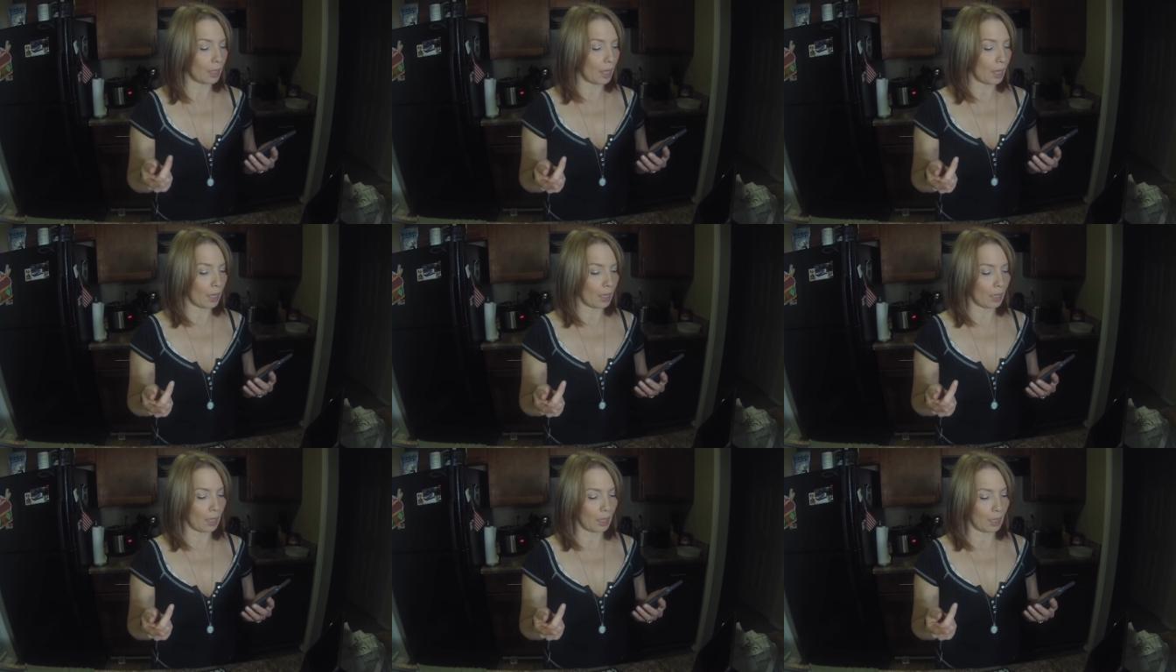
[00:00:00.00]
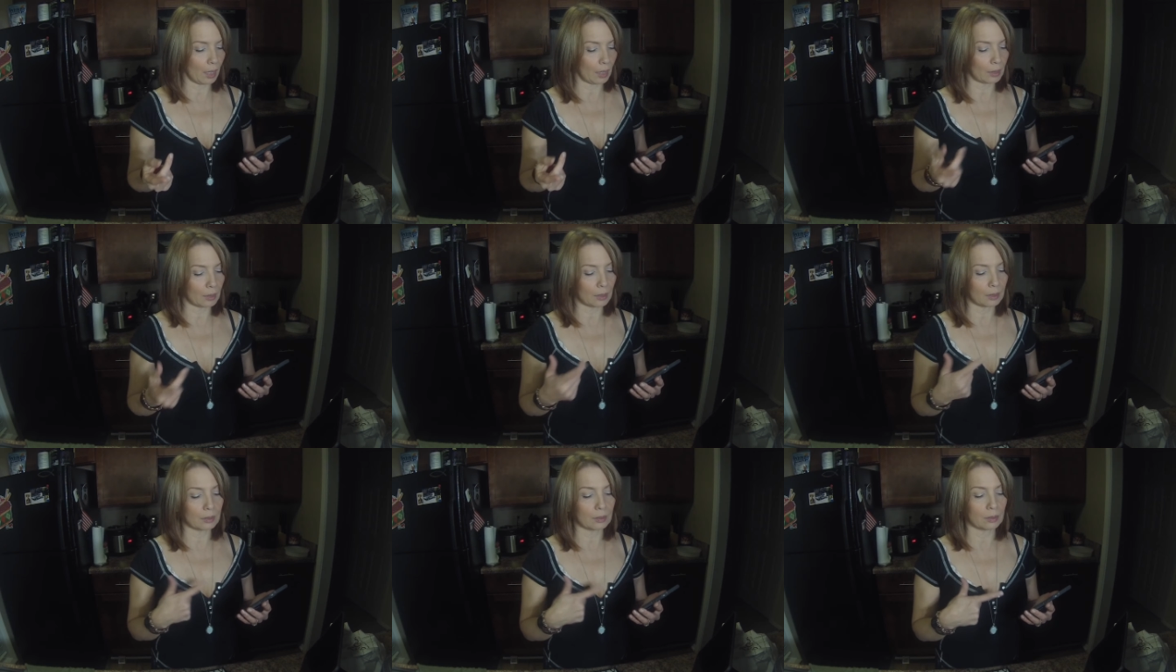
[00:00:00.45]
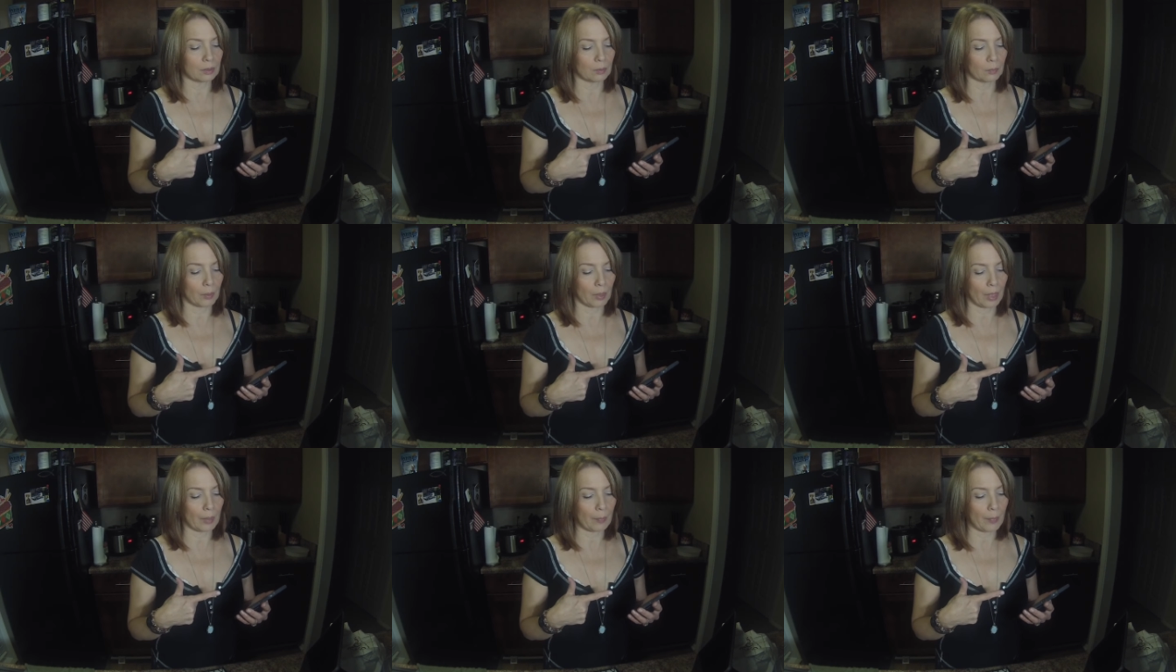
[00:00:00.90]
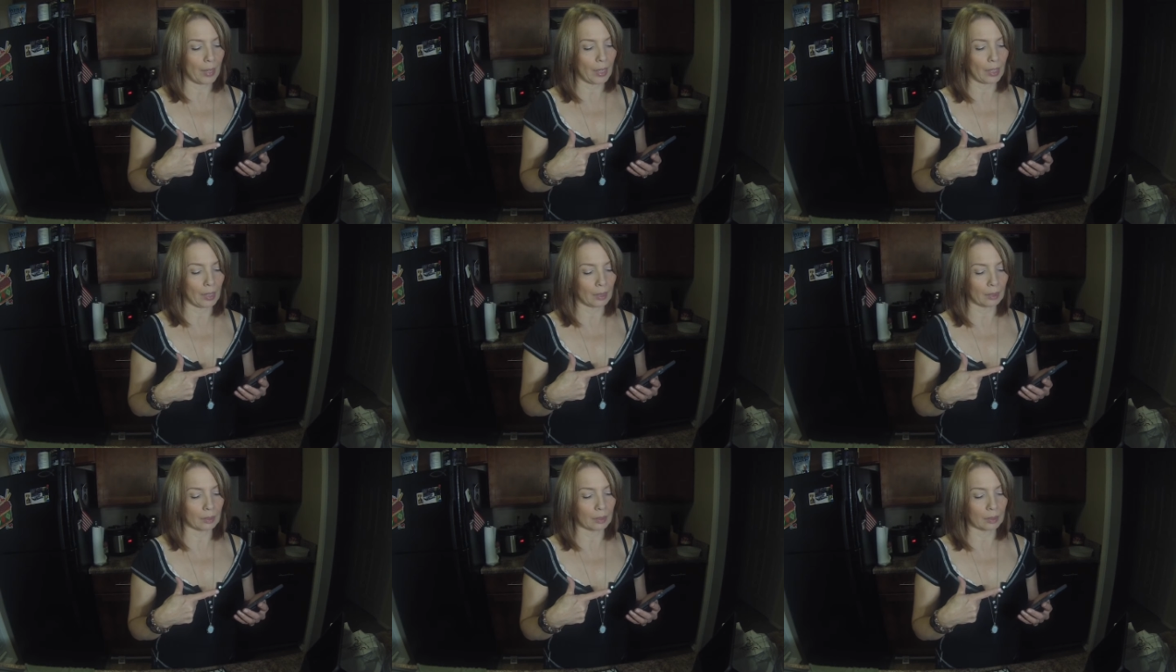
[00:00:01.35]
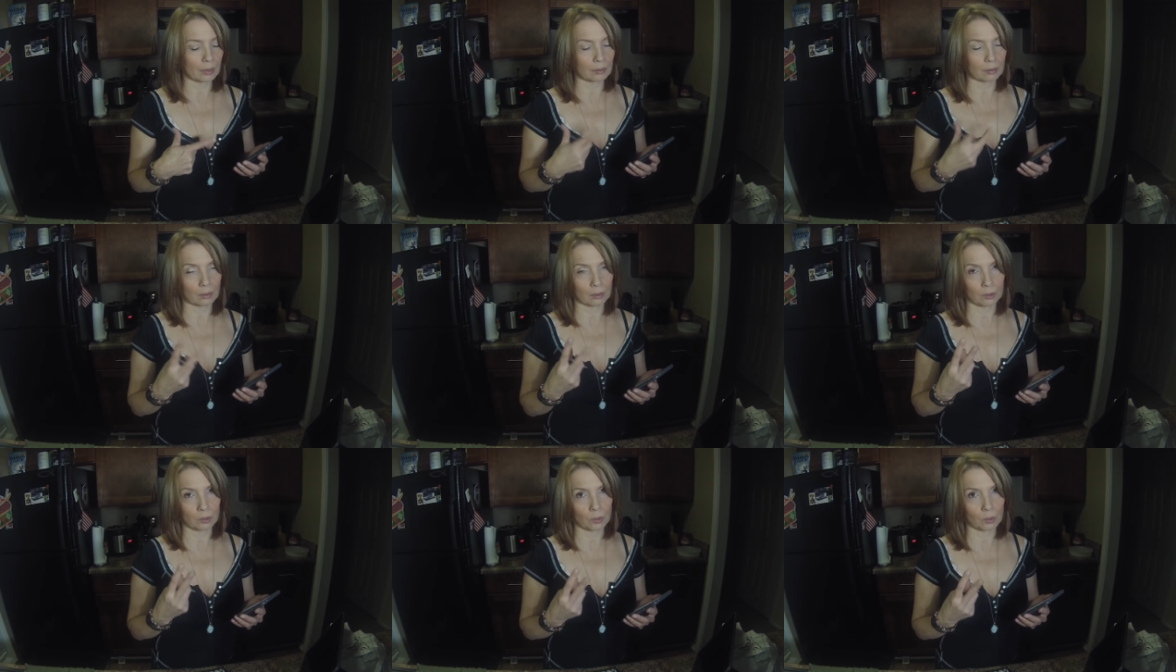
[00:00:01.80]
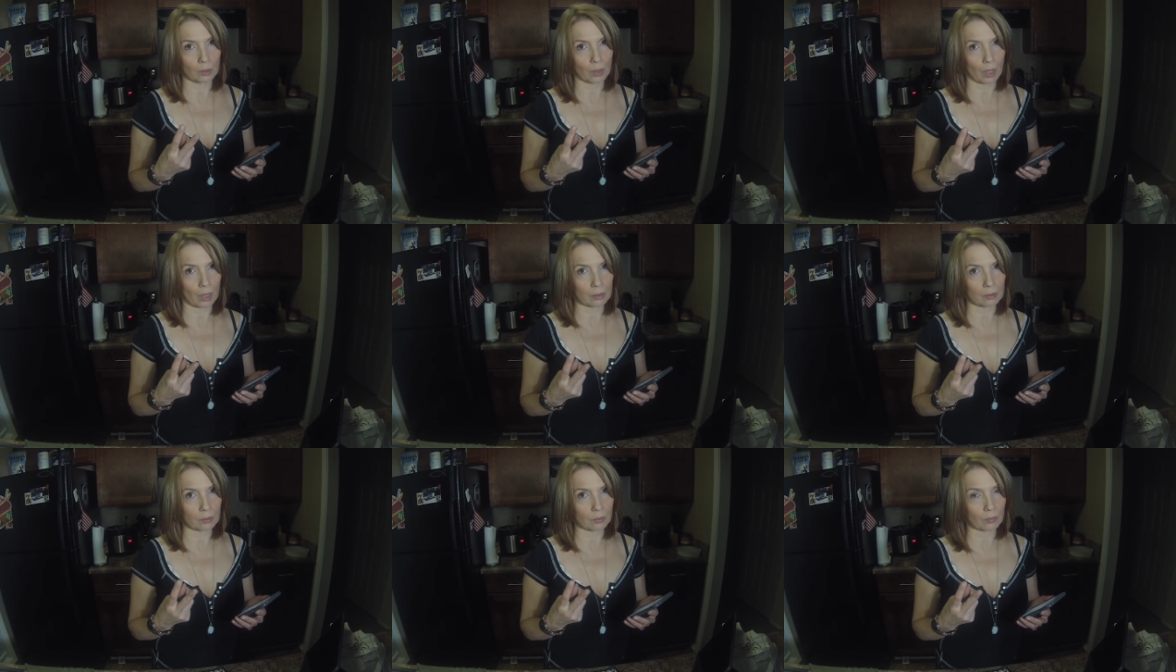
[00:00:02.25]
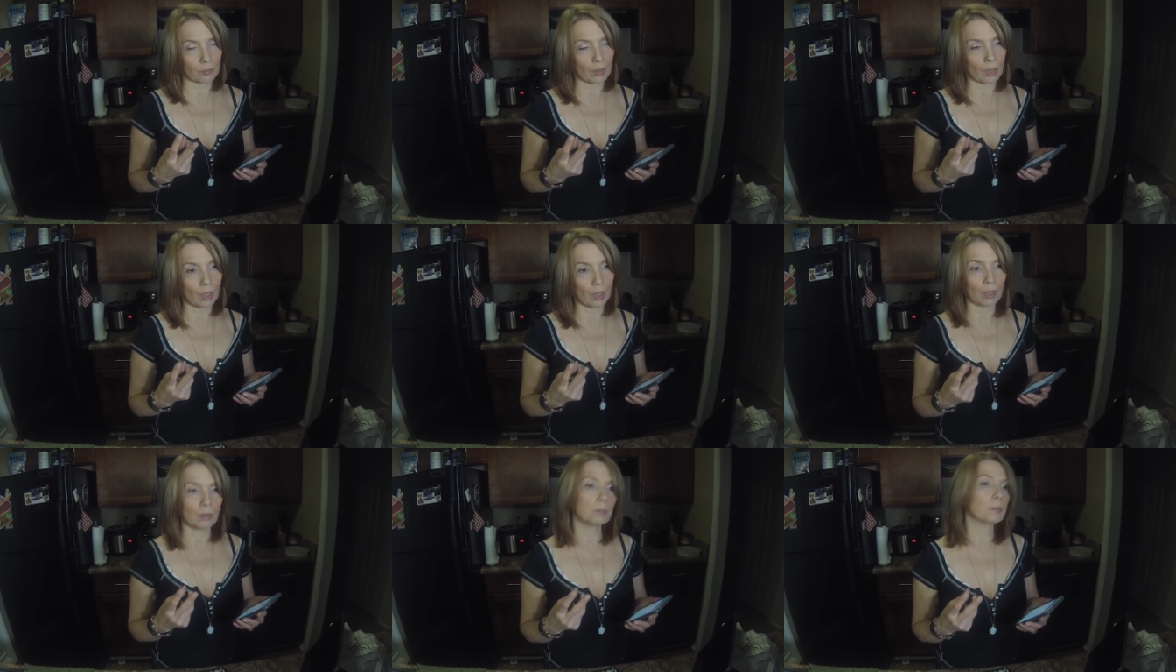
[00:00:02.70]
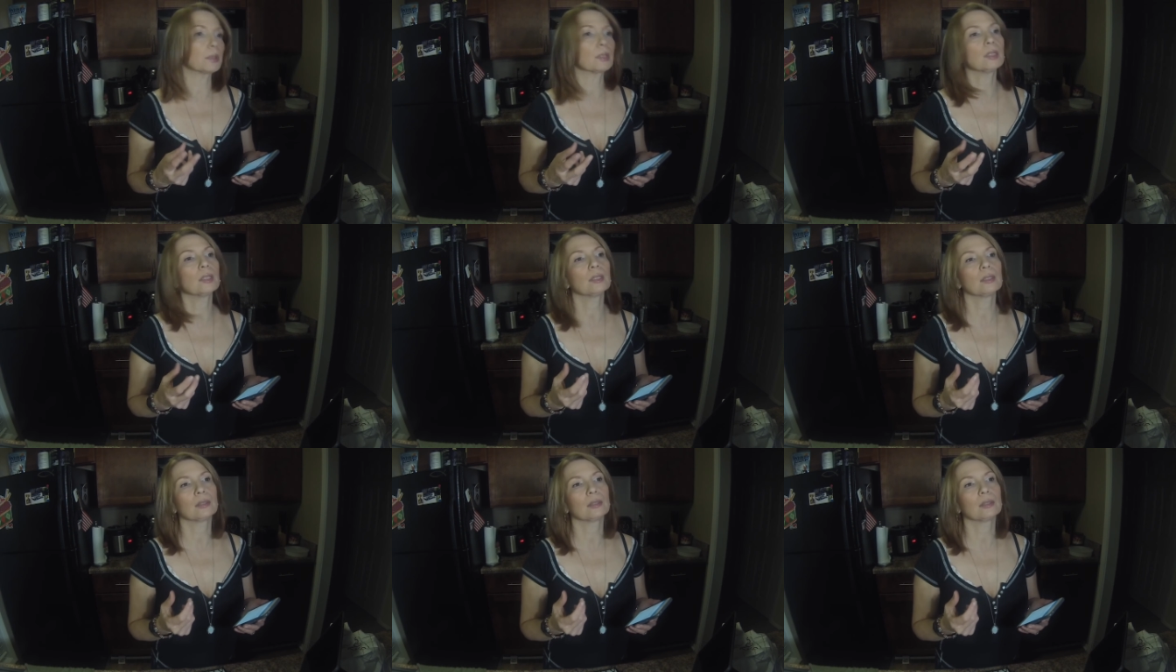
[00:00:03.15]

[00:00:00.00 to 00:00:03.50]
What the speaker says: And this is the one I make. It's only 2 grams of carbs.